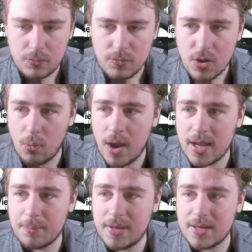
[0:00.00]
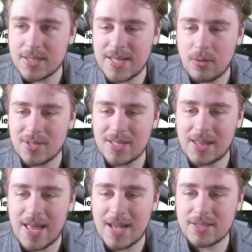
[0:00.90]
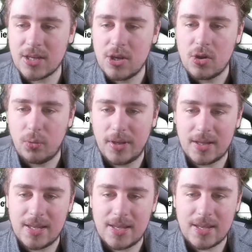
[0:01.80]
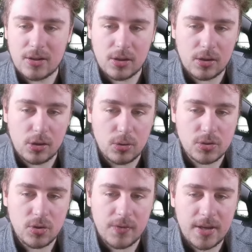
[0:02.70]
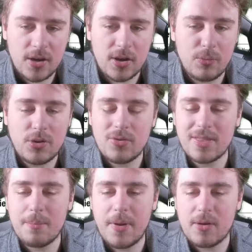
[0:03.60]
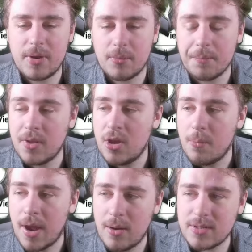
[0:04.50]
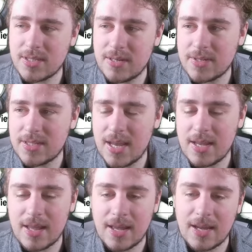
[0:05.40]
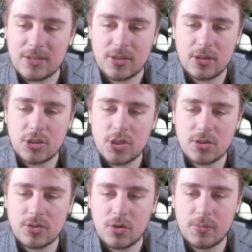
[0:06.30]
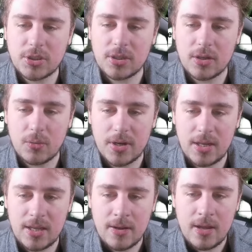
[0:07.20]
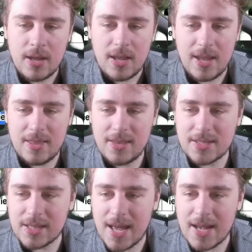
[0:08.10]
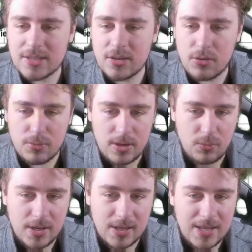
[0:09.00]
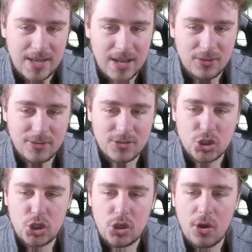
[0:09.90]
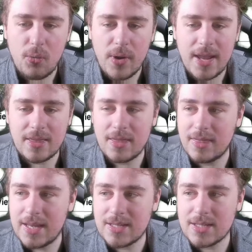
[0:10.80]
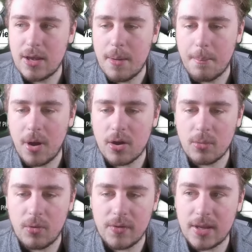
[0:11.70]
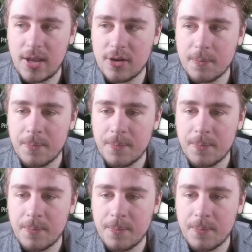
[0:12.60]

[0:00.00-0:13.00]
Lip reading: Why? Because that was the last weekly close over here, and we knew at the bare minimum. But I was even saying, like, guys, look, there's just so much liquidity in these last 3 weekly candles. There's no way this bottom over here